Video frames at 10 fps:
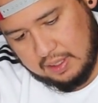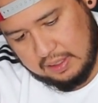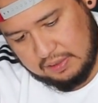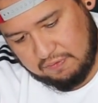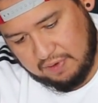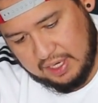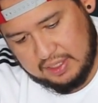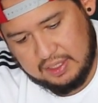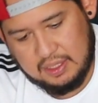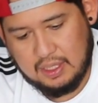It's
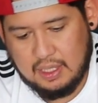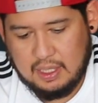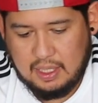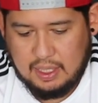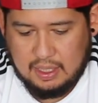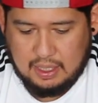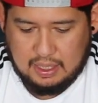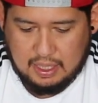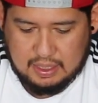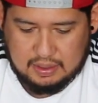rich, and
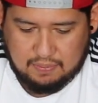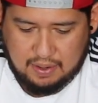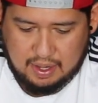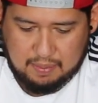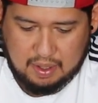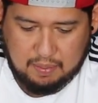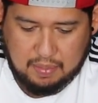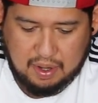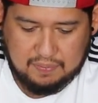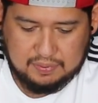it has the right amount of
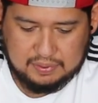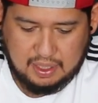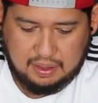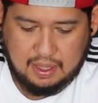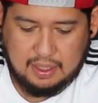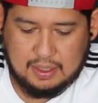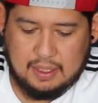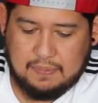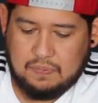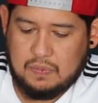bubbles, I think.
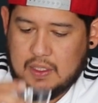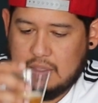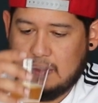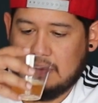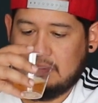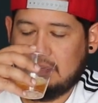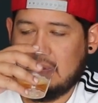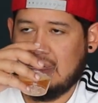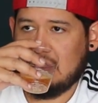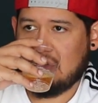So
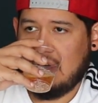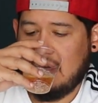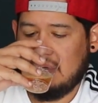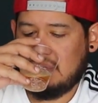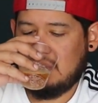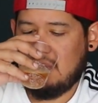let's try it.